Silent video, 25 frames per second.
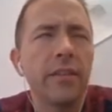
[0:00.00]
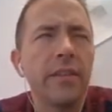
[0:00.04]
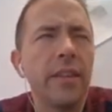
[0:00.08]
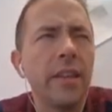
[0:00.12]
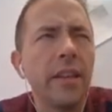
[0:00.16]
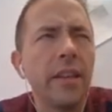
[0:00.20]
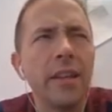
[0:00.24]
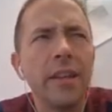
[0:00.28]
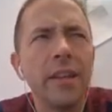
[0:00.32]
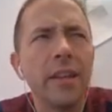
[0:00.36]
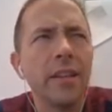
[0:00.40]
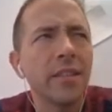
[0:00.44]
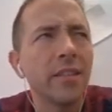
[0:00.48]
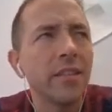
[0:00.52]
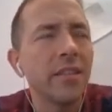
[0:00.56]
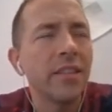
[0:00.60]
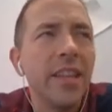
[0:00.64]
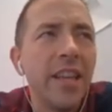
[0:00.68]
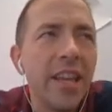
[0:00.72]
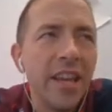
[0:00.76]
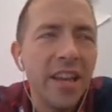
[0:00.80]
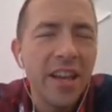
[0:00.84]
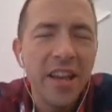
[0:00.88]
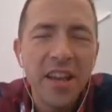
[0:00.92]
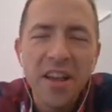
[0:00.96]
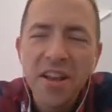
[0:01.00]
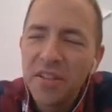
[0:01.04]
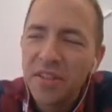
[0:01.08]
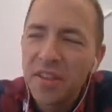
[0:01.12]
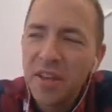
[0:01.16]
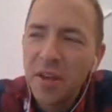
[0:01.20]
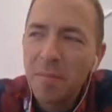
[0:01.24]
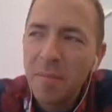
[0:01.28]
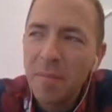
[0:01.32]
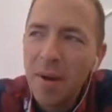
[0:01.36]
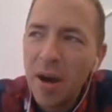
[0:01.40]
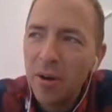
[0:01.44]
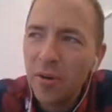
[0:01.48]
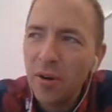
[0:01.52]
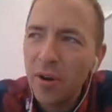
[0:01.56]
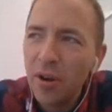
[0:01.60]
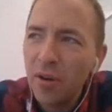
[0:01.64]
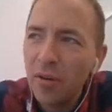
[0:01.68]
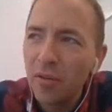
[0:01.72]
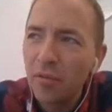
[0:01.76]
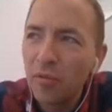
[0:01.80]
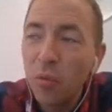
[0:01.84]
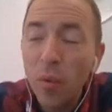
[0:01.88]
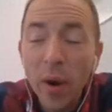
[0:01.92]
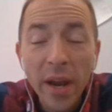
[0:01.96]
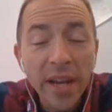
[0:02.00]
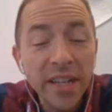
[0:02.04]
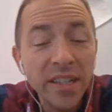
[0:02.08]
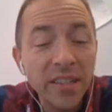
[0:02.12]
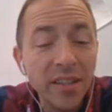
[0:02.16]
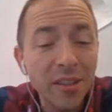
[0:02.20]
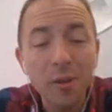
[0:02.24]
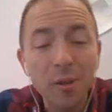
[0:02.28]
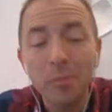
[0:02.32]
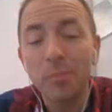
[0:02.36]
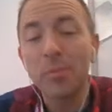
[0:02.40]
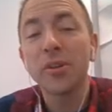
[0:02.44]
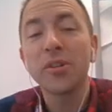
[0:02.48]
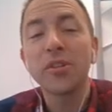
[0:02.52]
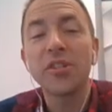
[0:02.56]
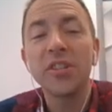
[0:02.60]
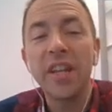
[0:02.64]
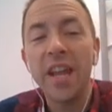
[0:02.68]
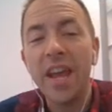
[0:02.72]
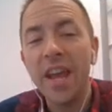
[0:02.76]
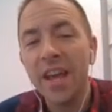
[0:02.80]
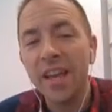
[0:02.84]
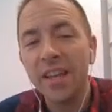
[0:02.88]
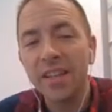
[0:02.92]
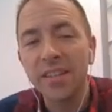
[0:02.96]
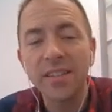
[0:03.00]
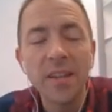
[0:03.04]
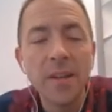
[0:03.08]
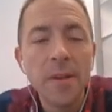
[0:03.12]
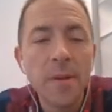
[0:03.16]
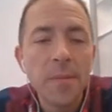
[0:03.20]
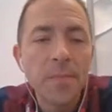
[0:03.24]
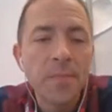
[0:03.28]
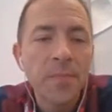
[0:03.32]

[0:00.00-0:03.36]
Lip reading: Thinness, the amount of weight the person has